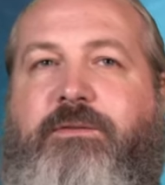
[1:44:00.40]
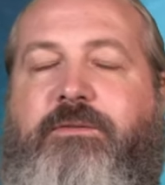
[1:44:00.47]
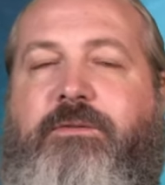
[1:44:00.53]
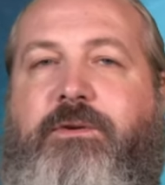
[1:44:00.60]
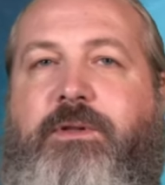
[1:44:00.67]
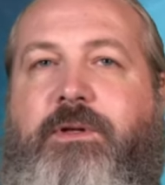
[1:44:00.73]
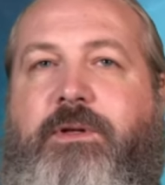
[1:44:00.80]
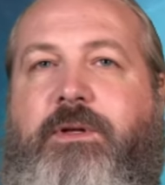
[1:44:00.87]

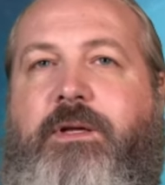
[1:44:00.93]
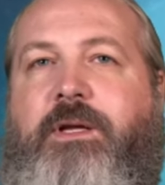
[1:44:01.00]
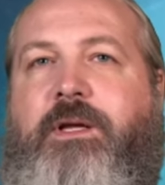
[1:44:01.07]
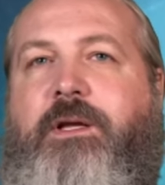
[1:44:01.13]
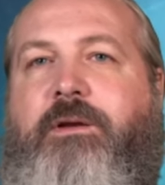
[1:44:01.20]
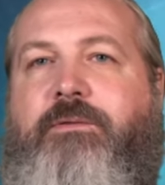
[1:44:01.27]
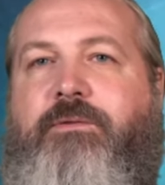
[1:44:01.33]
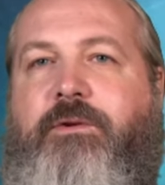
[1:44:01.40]
for
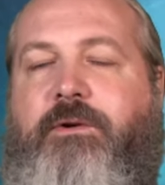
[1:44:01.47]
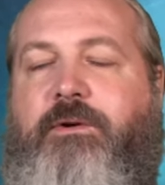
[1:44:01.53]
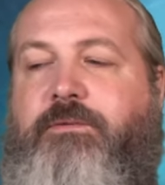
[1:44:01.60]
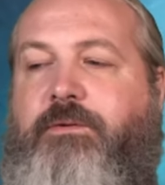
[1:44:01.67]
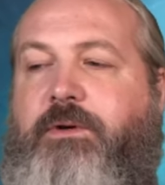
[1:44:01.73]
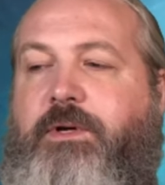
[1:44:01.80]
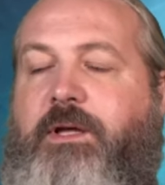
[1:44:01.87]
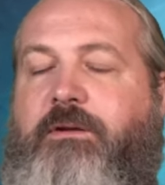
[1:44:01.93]

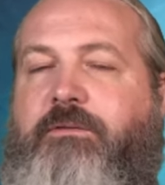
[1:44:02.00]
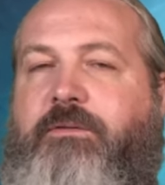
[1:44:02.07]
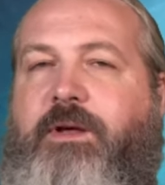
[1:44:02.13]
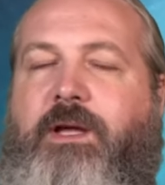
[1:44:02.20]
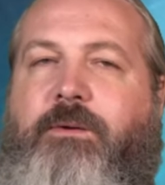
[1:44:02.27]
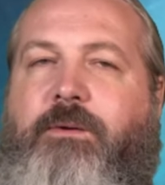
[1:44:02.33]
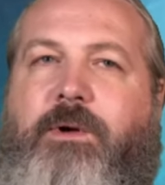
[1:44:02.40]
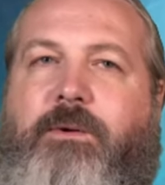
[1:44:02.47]

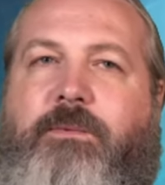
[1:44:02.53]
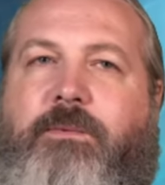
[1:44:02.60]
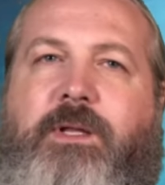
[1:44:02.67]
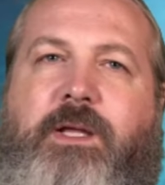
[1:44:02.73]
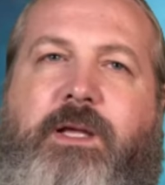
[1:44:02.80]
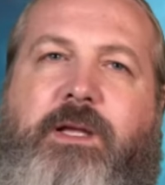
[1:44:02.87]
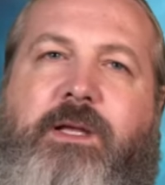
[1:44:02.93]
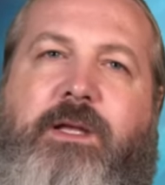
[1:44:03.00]
conveying what
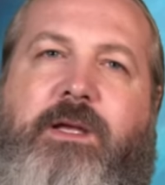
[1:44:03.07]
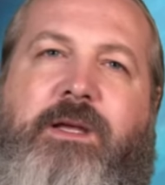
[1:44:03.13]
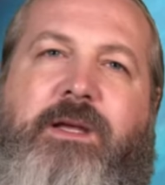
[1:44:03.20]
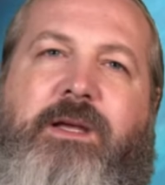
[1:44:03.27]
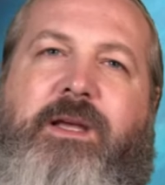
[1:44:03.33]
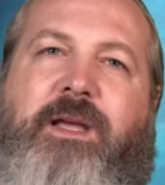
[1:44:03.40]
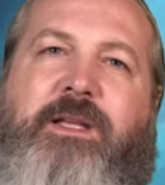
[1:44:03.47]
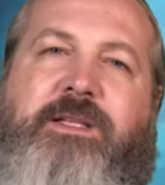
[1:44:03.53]
really
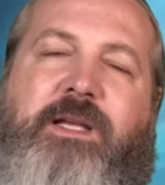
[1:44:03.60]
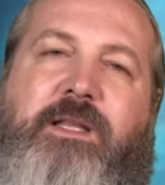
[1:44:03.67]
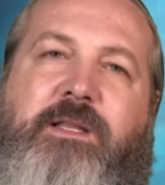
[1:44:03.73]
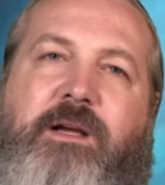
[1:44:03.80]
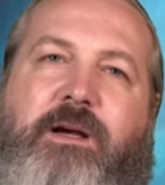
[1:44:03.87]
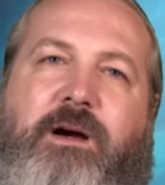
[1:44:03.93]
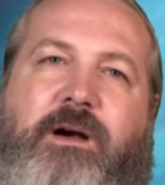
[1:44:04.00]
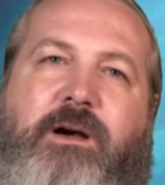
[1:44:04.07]
is at
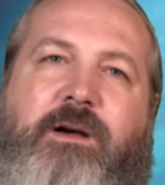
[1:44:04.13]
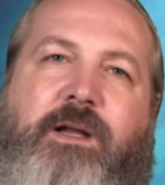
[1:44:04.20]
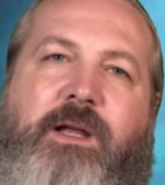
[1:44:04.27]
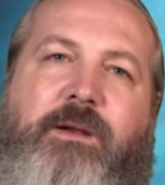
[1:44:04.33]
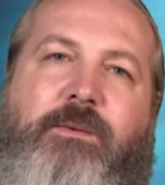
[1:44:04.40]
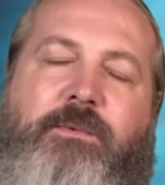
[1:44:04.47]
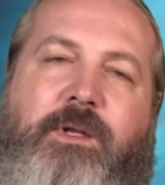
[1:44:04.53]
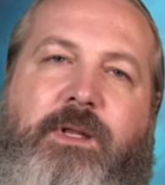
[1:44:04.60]
the heart
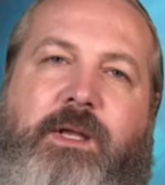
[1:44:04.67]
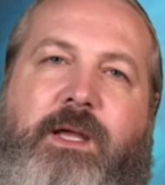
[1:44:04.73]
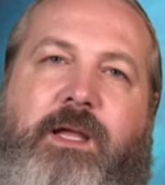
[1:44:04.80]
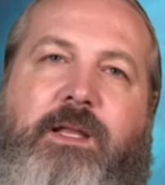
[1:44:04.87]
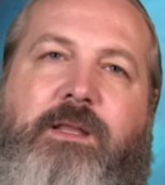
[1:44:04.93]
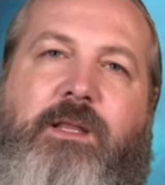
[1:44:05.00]
and really at